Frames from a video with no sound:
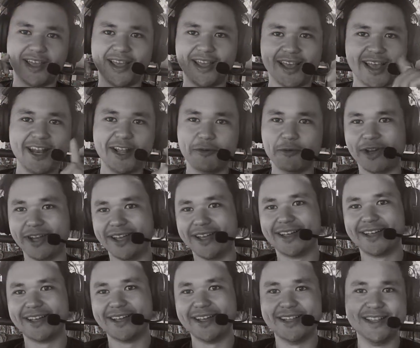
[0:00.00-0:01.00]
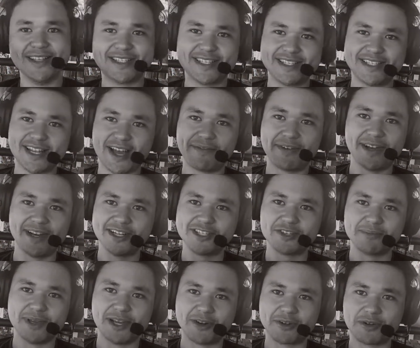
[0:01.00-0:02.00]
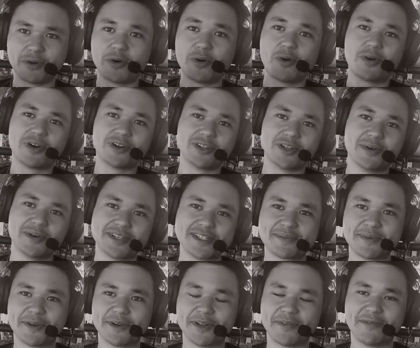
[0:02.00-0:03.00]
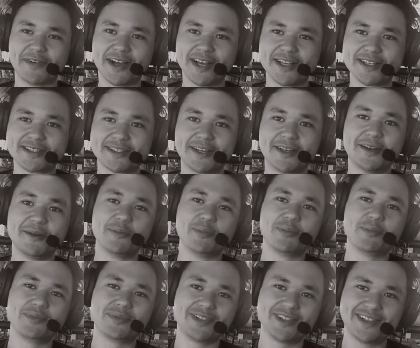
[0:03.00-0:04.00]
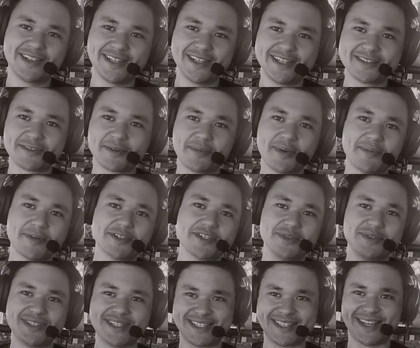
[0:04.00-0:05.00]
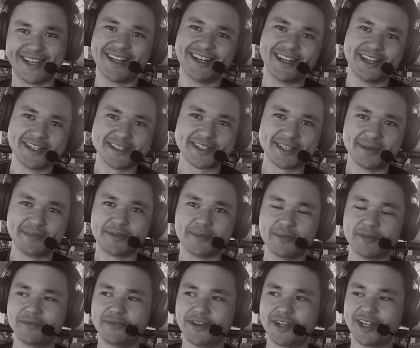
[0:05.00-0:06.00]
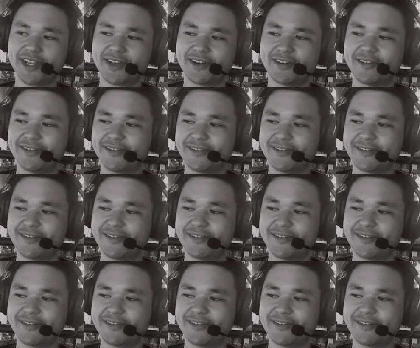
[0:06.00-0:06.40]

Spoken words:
Anyway, this is not financial, medical, or Aloha Spirit advice. Please remember to dislike and unsub from the video.